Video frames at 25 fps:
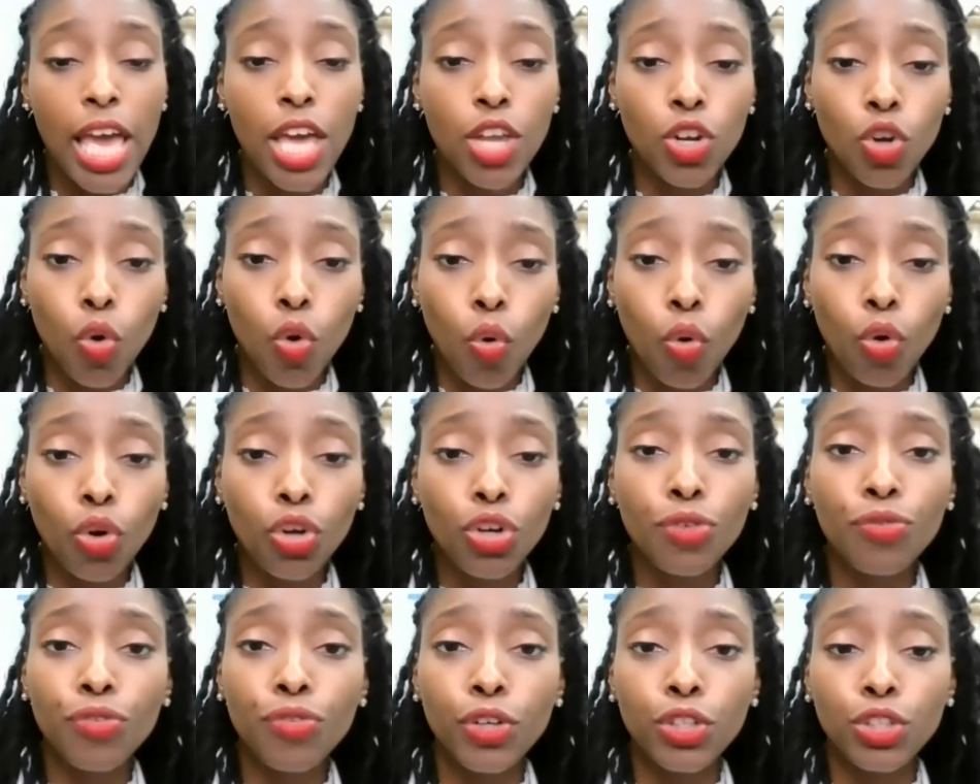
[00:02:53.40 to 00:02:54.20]
in
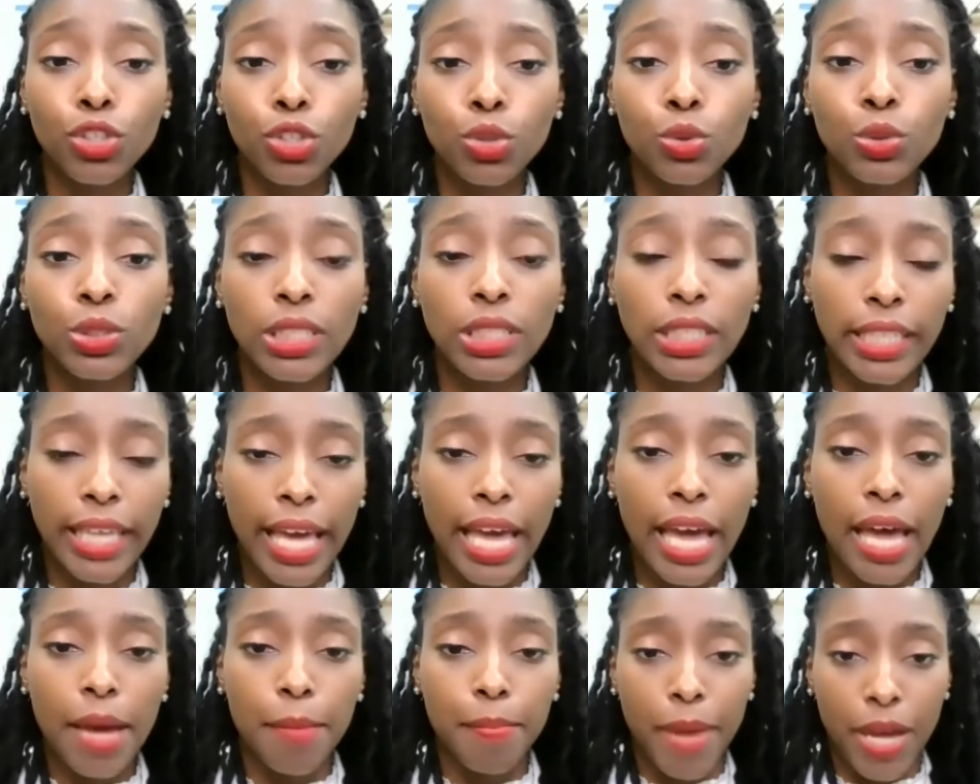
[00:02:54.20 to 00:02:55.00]
order for you to
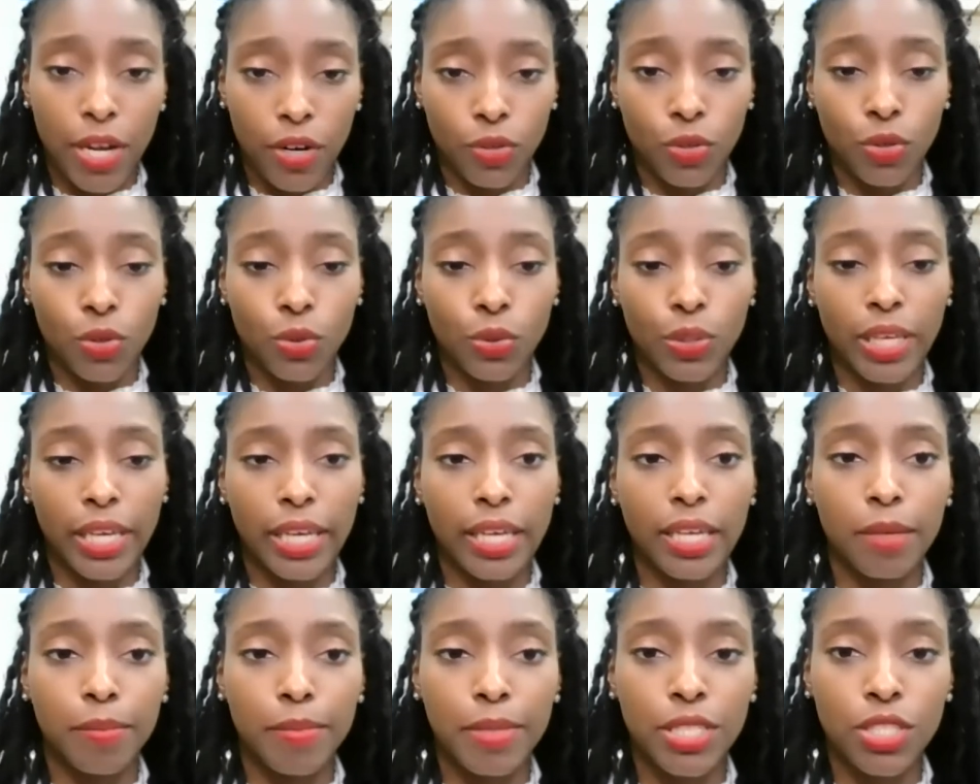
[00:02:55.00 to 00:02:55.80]
get a medical
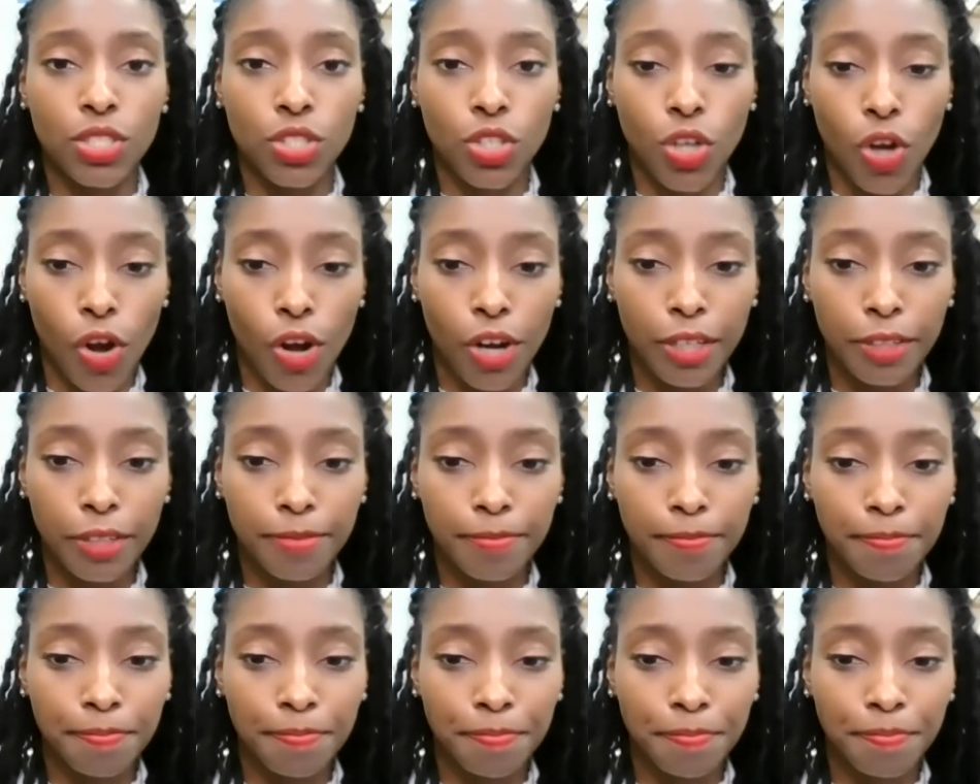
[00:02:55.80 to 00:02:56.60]
cannabis
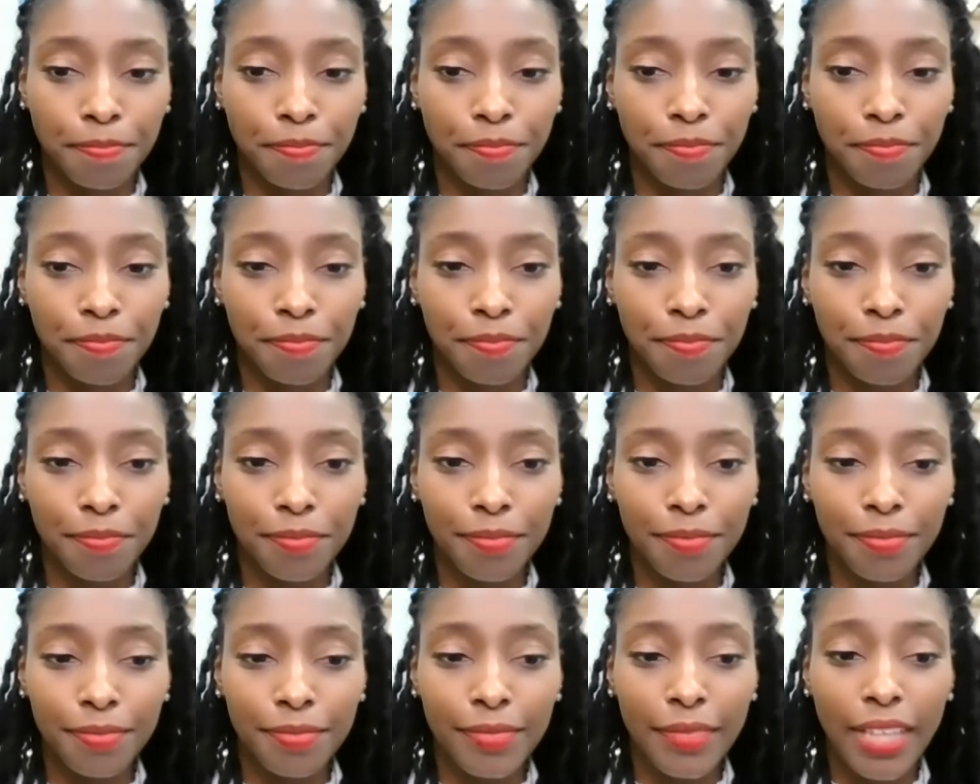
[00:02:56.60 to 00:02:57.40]
card?
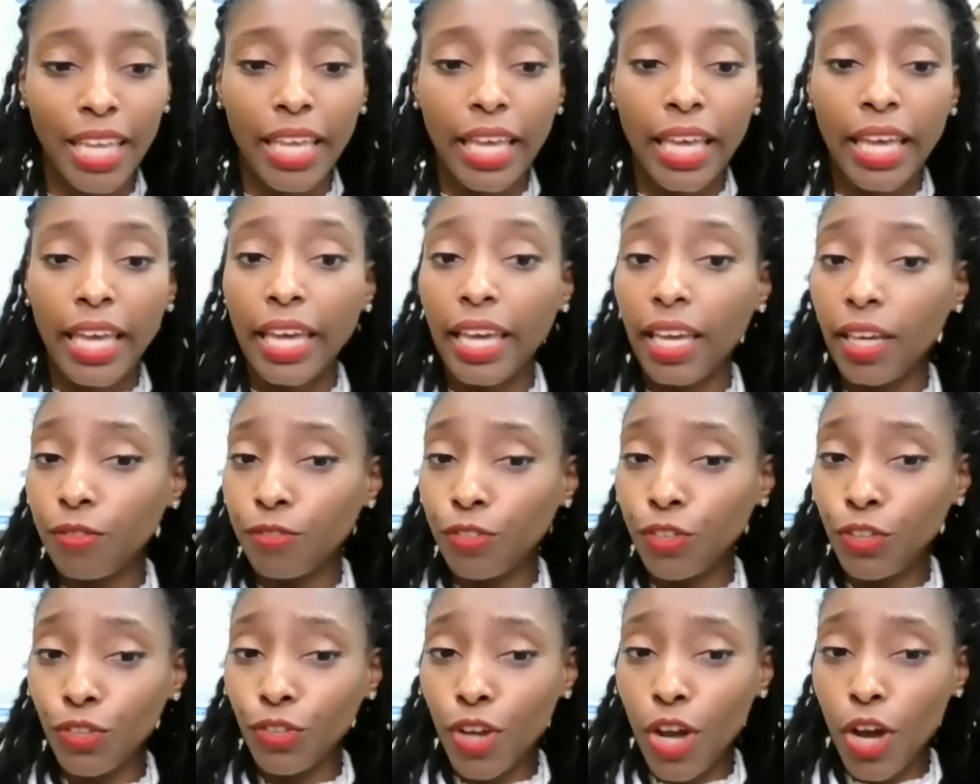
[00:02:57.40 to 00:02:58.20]

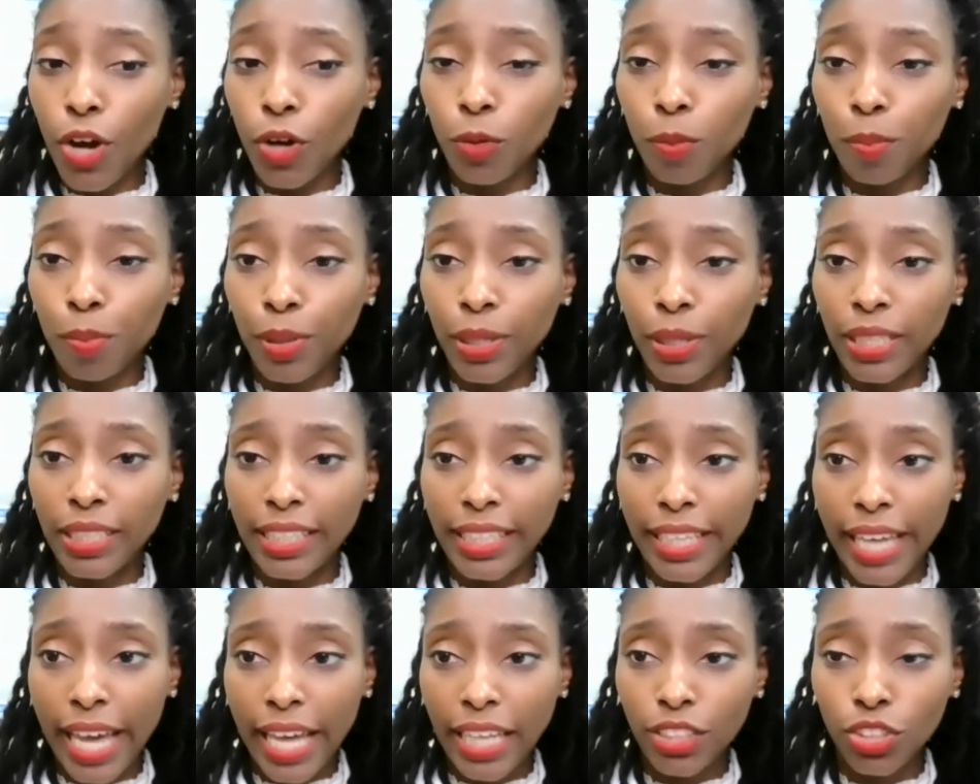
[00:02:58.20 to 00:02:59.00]
If you know, put
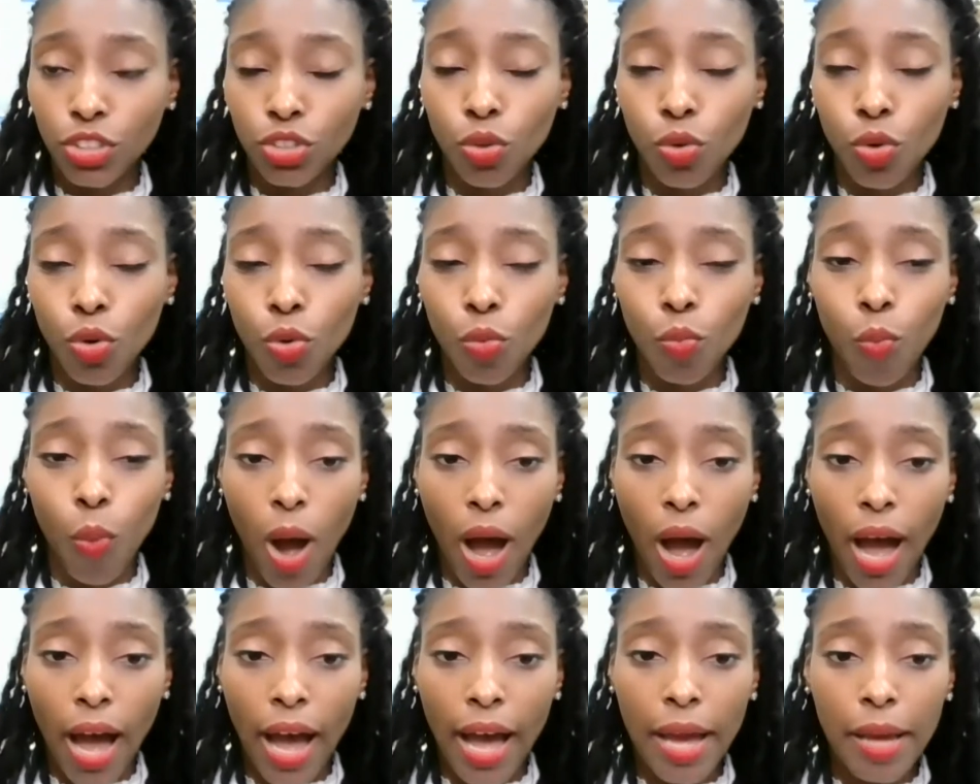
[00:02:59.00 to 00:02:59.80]
yes or
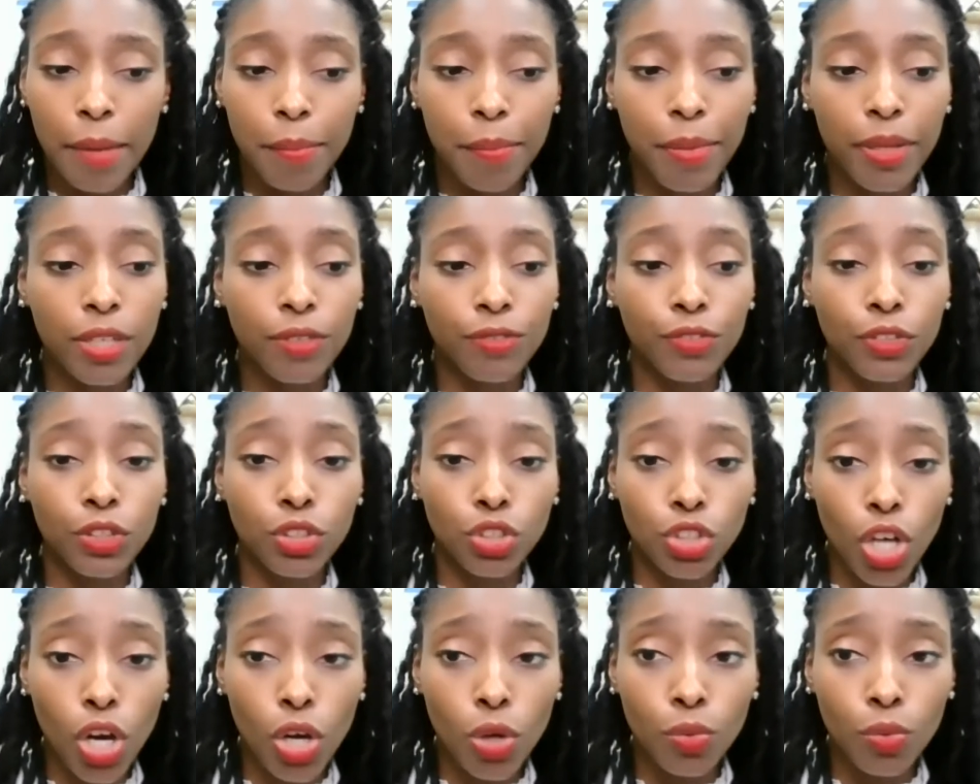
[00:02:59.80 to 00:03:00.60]
why, but if you
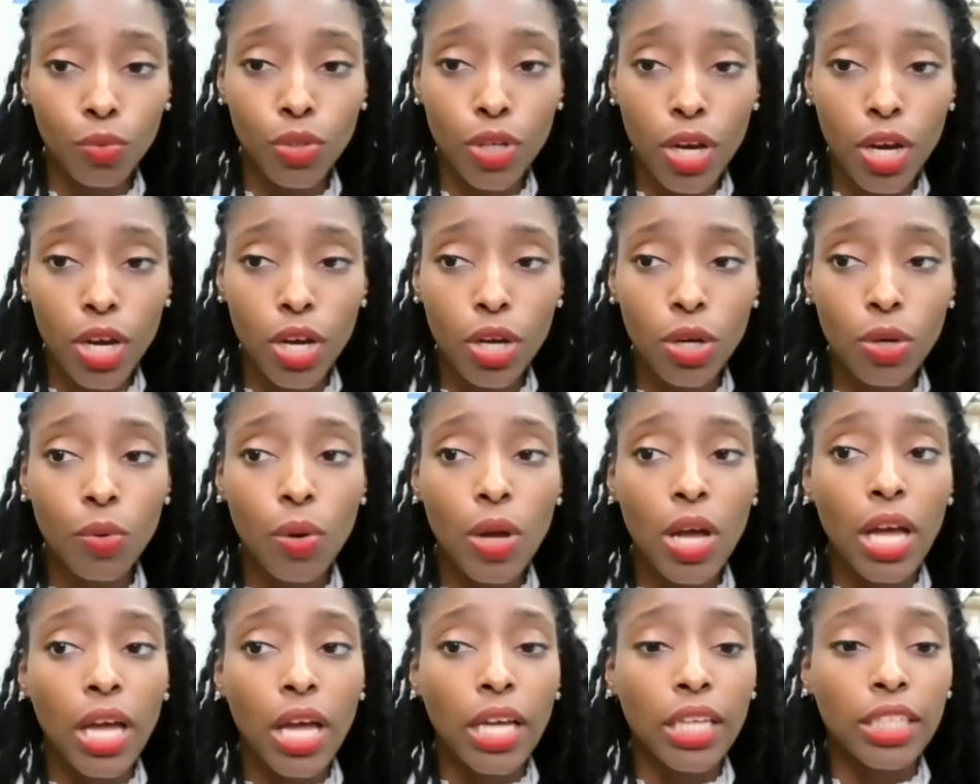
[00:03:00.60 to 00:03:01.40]
don't know,
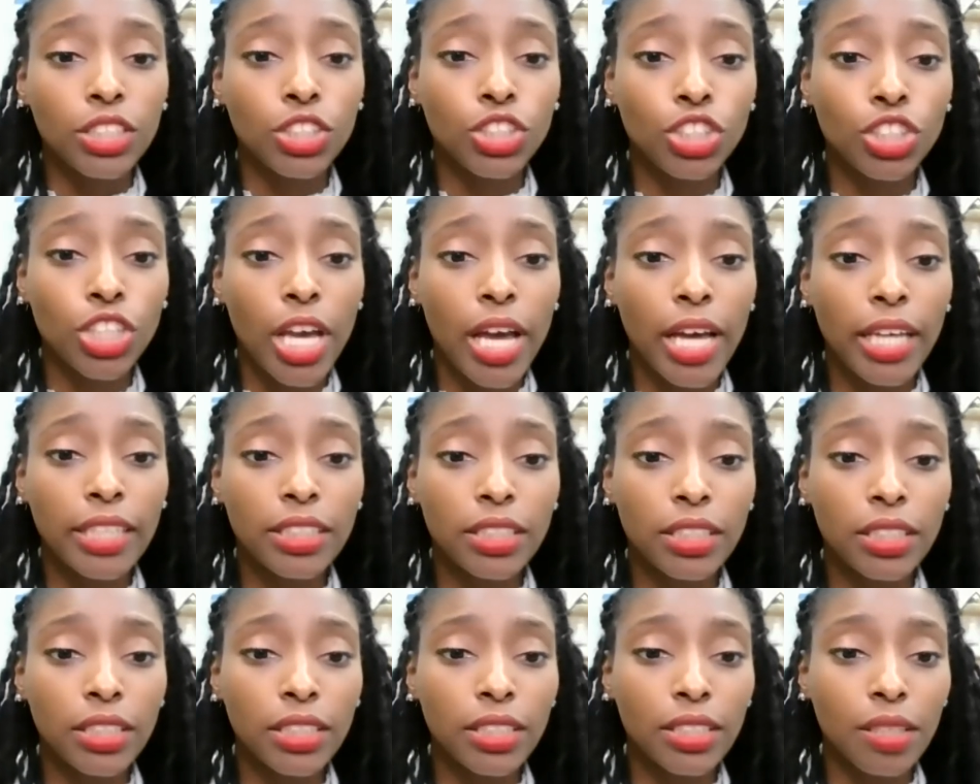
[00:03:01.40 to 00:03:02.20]

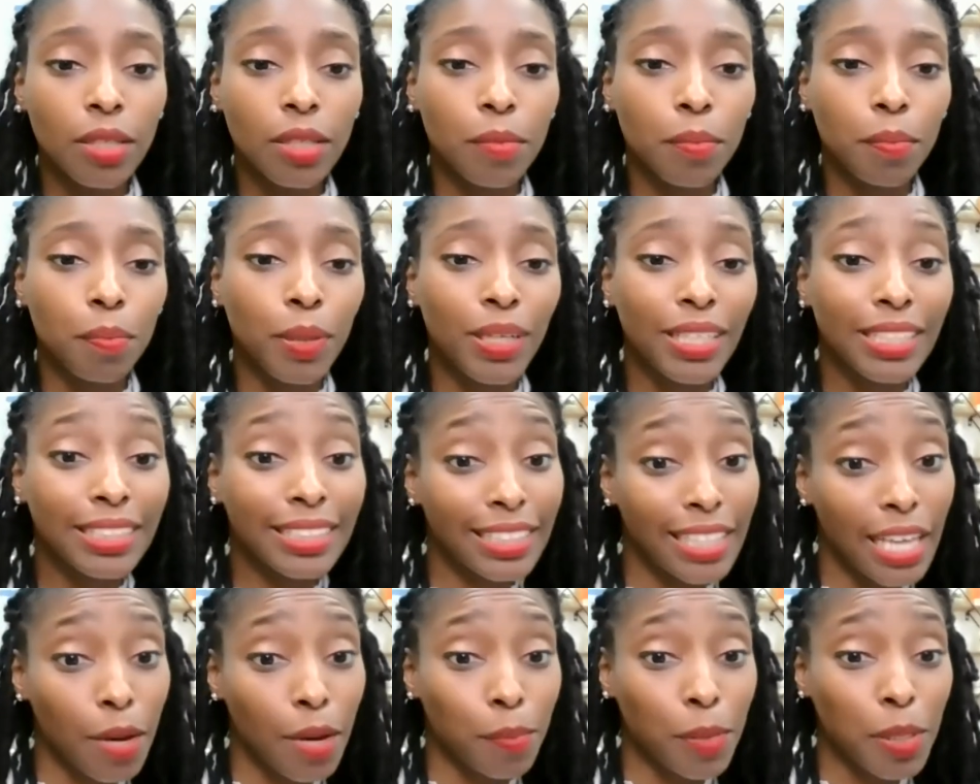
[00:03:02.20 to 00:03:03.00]
just put
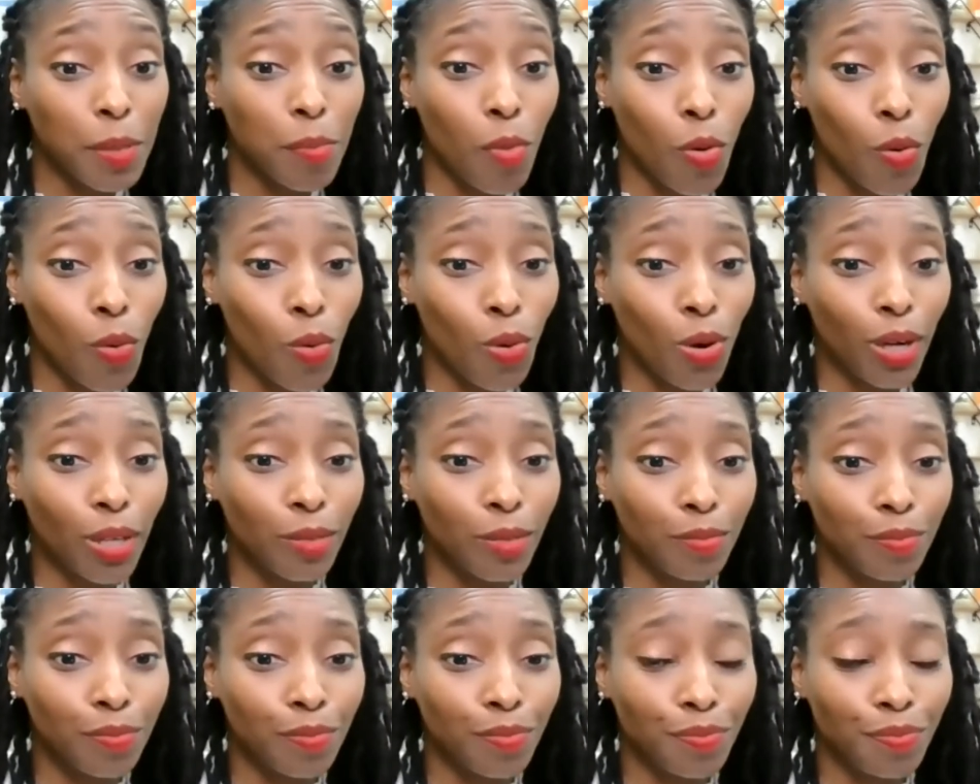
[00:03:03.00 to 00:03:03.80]
tell me
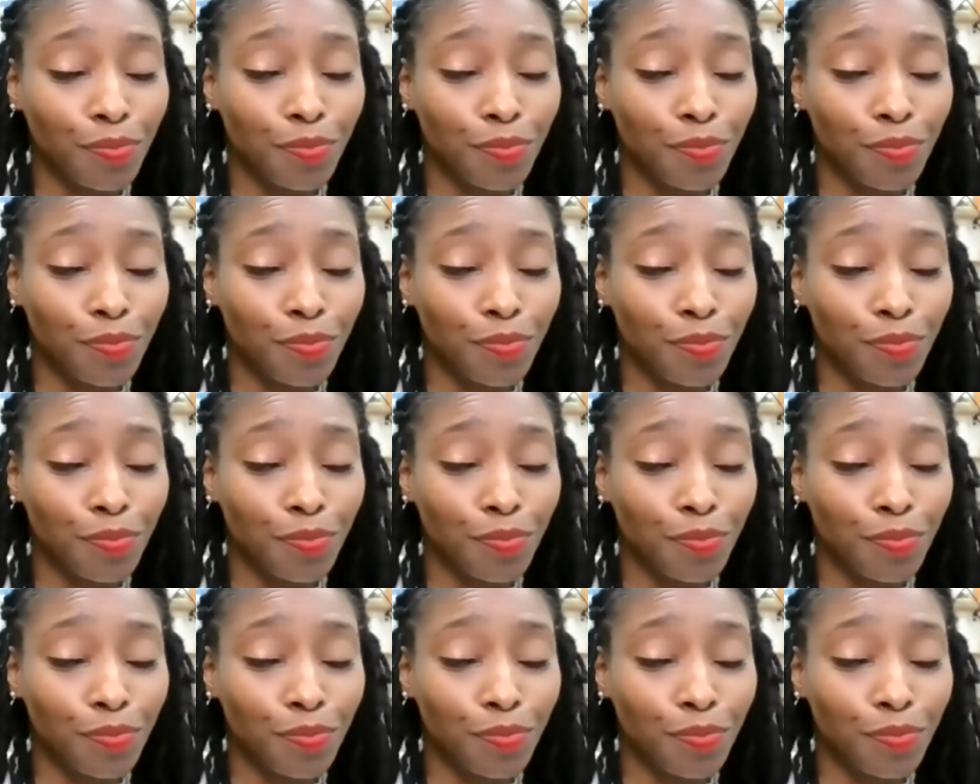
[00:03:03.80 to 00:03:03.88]
more.